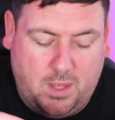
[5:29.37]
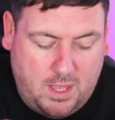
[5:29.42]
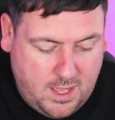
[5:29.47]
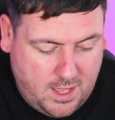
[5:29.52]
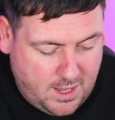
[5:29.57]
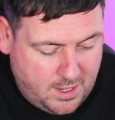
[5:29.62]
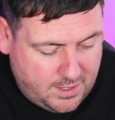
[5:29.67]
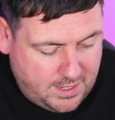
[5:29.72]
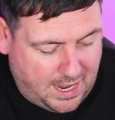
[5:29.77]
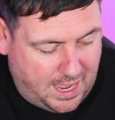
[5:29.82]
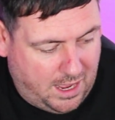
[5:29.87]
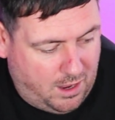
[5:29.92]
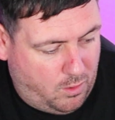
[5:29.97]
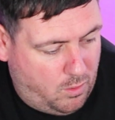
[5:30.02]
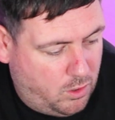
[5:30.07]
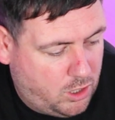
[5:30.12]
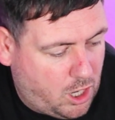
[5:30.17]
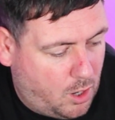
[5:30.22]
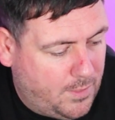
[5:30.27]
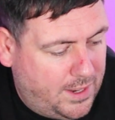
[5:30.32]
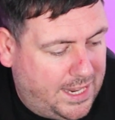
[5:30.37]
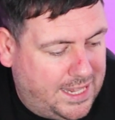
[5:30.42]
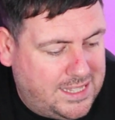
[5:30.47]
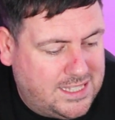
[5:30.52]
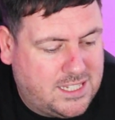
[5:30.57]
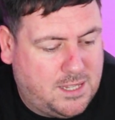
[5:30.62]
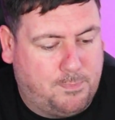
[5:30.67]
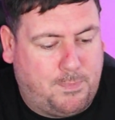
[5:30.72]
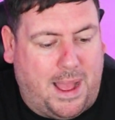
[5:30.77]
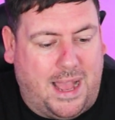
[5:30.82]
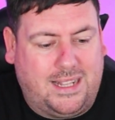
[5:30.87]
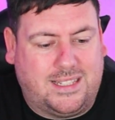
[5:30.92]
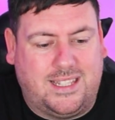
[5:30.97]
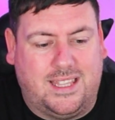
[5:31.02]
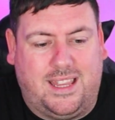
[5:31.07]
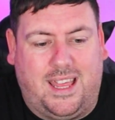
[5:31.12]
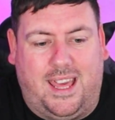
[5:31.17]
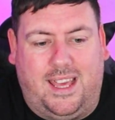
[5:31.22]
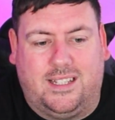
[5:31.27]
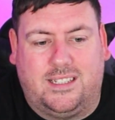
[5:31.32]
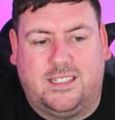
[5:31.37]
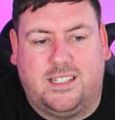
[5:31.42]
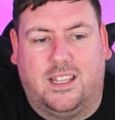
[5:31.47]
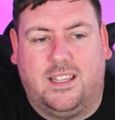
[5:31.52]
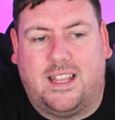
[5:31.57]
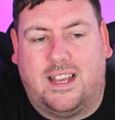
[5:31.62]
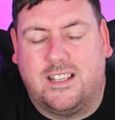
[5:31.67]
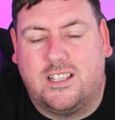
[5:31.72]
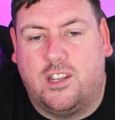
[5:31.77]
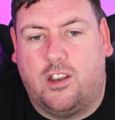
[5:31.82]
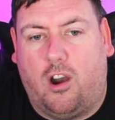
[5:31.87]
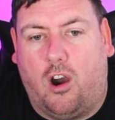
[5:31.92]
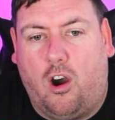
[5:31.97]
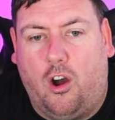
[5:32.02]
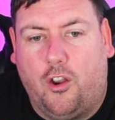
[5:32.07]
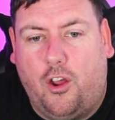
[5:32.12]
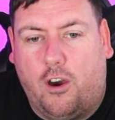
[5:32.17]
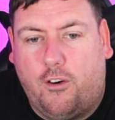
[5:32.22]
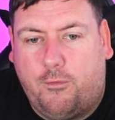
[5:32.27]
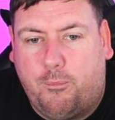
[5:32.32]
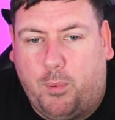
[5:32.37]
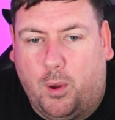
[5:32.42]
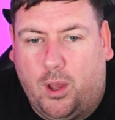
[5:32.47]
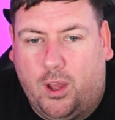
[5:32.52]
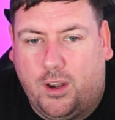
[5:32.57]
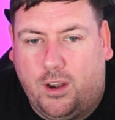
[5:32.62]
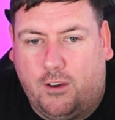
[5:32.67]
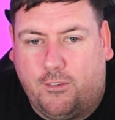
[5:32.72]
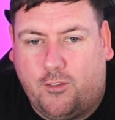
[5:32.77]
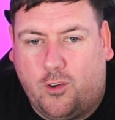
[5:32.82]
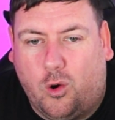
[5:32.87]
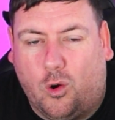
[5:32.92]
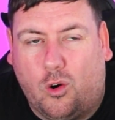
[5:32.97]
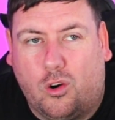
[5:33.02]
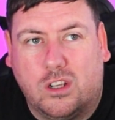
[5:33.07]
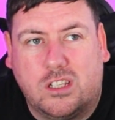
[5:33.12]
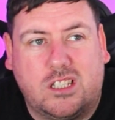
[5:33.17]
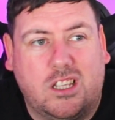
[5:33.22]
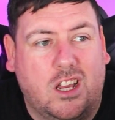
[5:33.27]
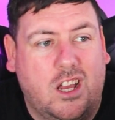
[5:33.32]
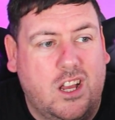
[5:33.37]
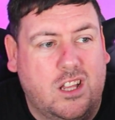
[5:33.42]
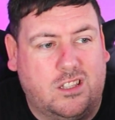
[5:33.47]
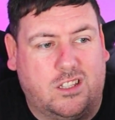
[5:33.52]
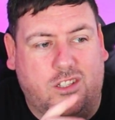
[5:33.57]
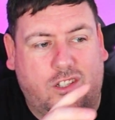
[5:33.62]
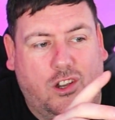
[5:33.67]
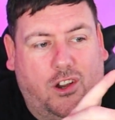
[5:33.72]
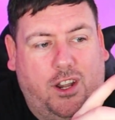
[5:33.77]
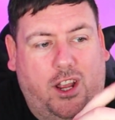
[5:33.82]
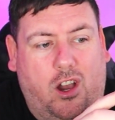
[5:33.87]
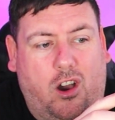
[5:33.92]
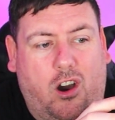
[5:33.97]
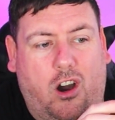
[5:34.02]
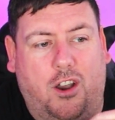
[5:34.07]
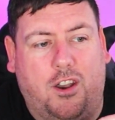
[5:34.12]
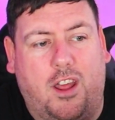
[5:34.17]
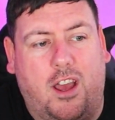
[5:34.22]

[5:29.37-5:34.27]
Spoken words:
Now, going into back to this, there's an on-off button, of course, to turn it on. The